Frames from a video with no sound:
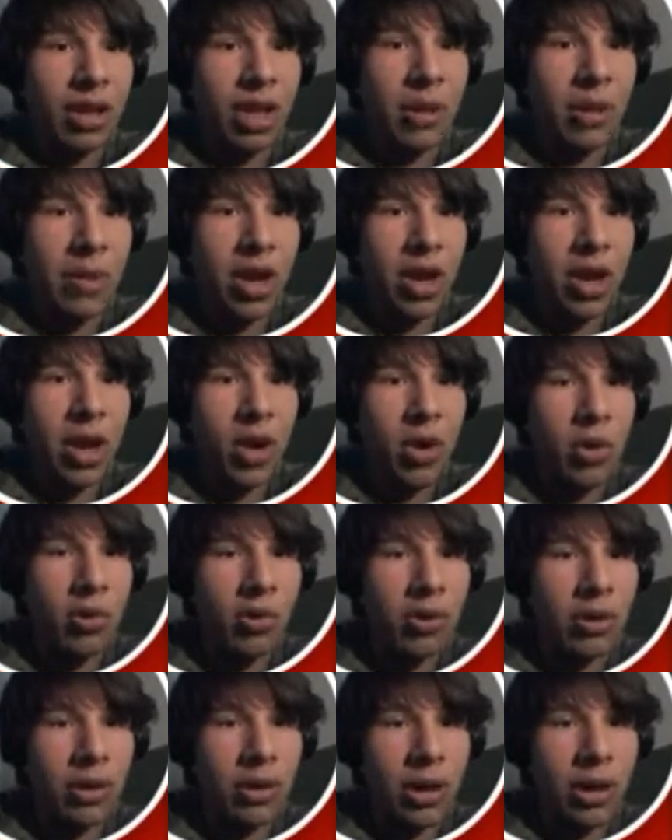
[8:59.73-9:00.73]
Another
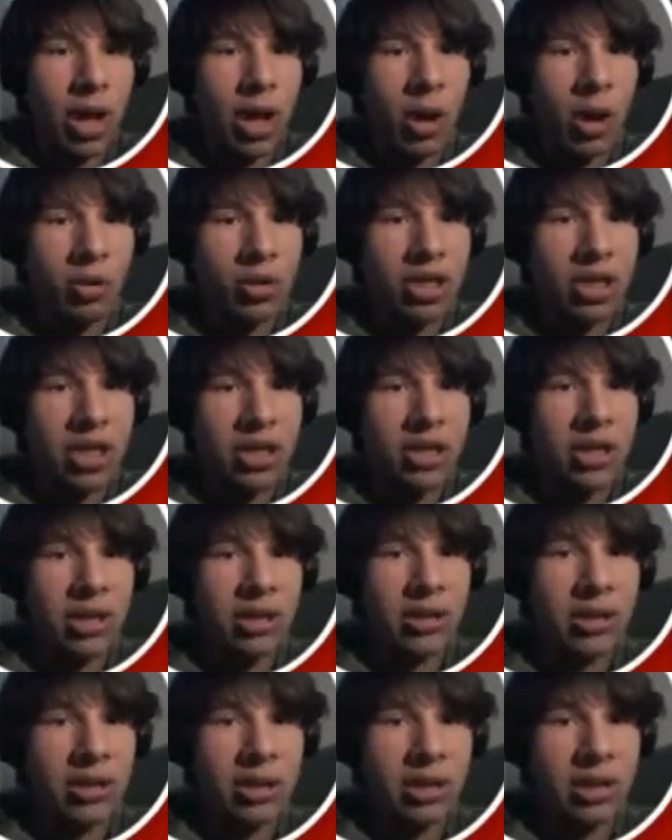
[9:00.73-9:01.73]
bone. Oh,
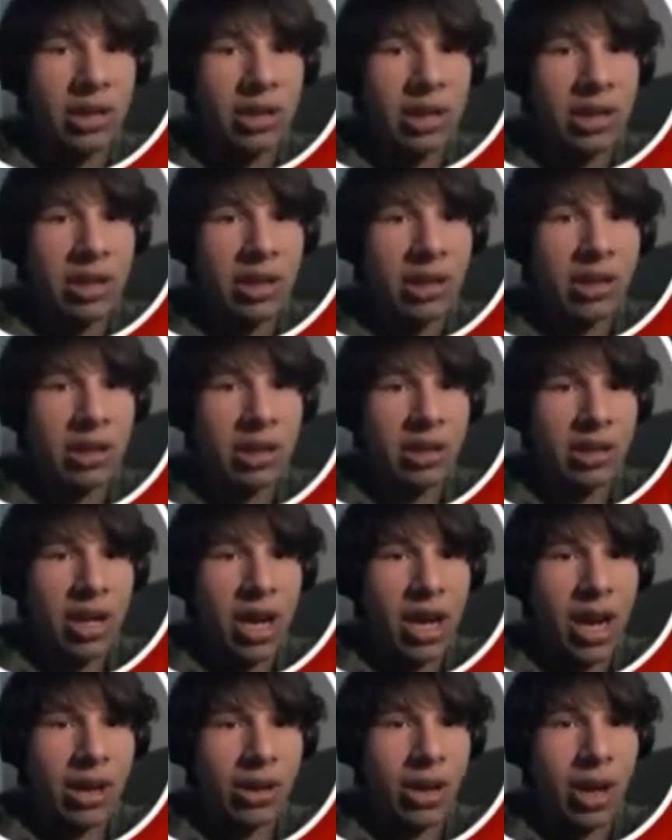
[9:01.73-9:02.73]
jeez.
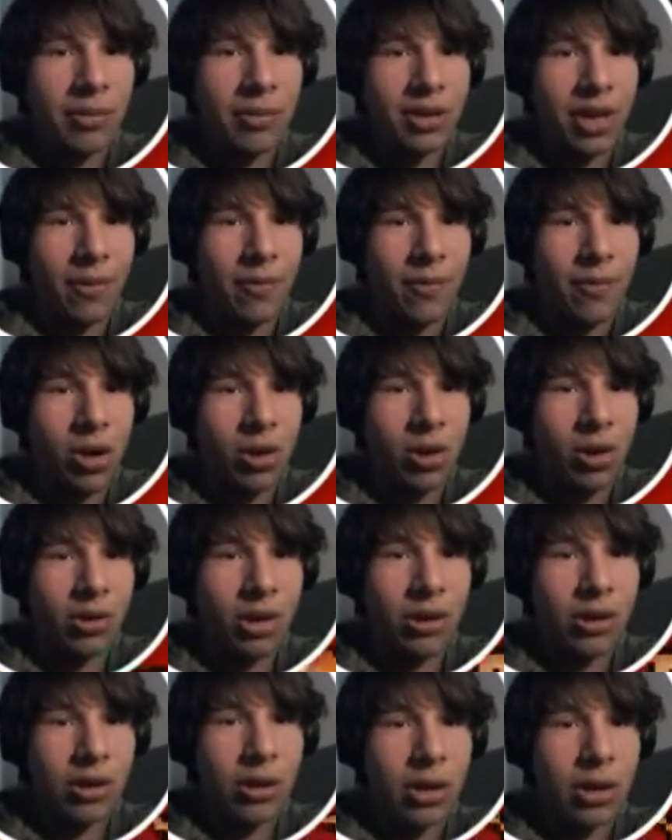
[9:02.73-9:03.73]
Okay, I thought I was going to fall
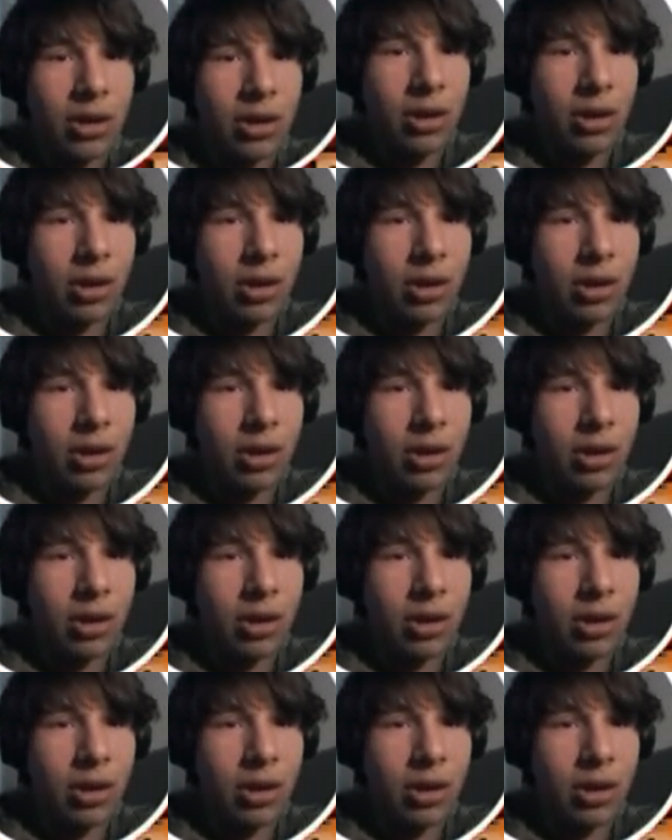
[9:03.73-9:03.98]
in there.